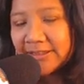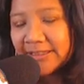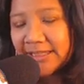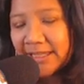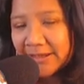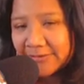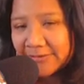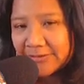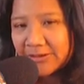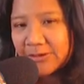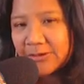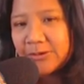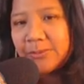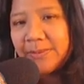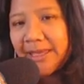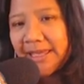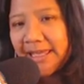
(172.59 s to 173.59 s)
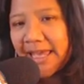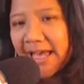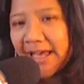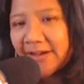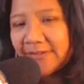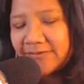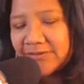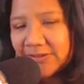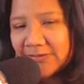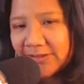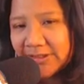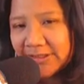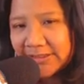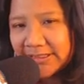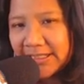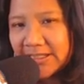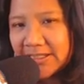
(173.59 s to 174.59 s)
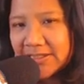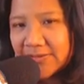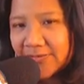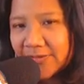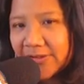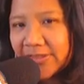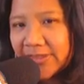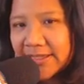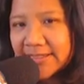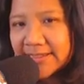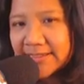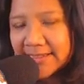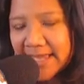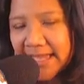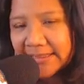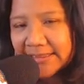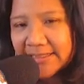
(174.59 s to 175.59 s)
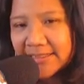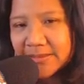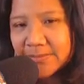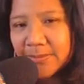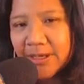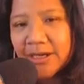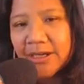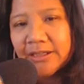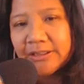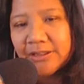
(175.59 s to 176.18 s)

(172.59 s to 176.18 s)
Now, you may have different needs for this status bar,